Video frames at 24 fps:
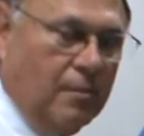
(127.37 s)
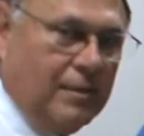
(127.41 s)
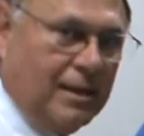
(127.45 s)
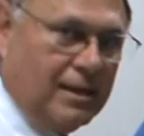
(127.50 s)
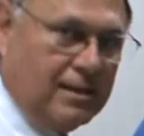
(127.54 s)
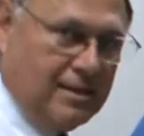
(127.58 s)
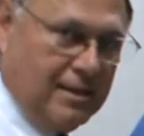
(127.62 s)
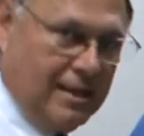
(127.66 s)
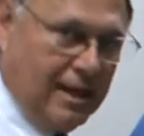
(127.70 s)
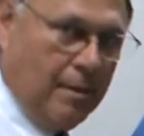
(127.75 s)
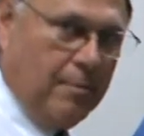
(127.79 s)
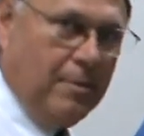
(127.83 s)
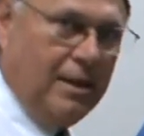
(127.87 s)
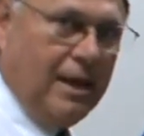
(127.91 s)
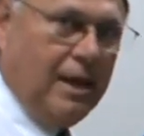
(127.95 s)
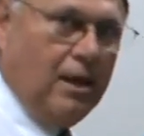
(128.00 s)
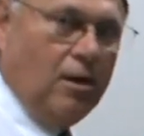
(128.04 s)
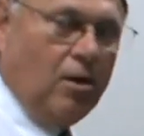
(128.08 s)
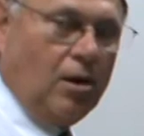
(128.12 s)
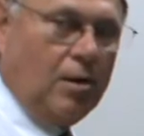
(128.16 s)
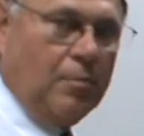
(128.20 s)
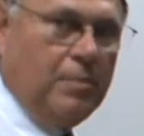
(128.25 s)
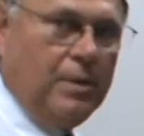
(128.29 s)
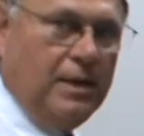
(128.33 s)
That's
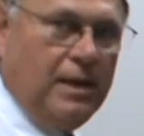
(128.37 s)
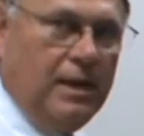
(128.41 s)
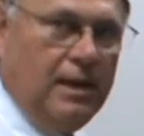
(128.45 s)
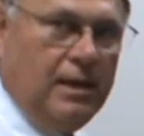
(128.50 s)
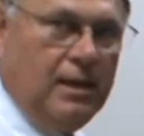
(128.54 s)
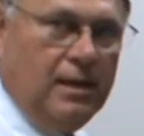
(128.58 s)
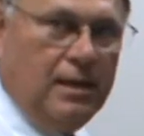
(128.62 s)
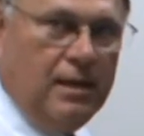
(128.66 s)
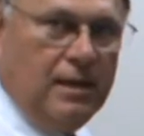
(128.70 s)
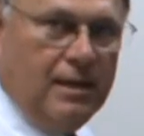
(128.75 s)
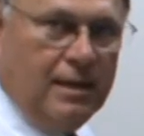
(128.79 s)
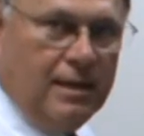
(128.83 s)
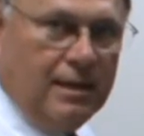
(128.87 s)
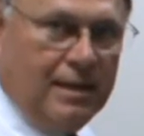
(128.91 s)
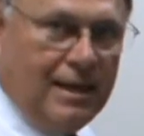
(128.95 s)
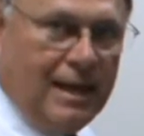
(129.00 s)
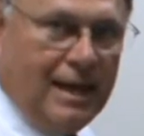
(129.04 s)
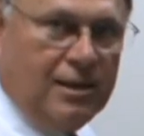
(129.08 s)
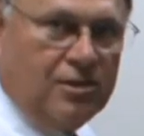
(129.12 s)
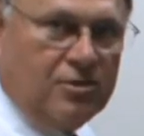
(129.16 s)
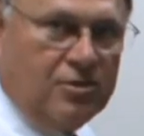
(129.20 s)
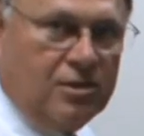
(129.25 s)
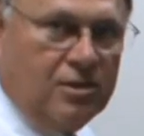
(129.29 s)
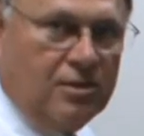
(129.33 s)
W-A-R-P
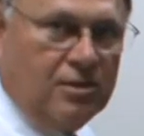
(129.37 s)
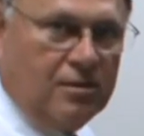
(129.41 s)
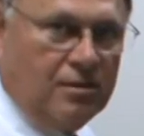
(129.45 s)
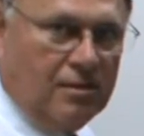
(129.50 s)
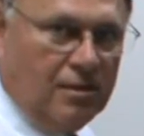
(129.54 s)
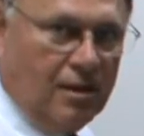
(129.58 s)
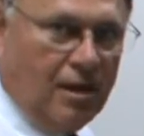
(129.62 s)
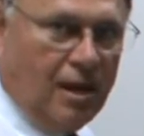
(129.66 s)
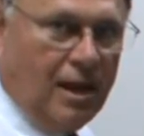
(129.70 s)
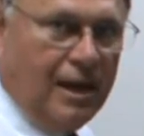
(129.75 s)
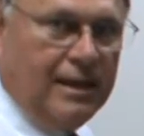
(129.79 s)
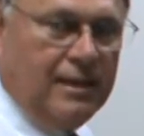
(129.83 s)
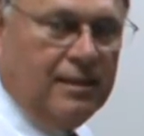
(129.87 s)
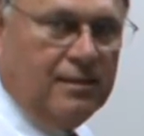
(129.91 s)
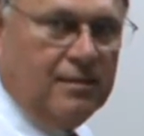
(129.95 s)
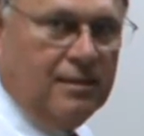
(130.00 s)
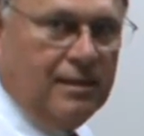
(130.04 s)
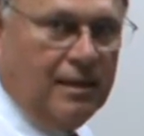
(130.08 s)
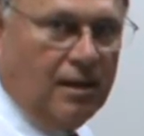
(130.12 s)
light,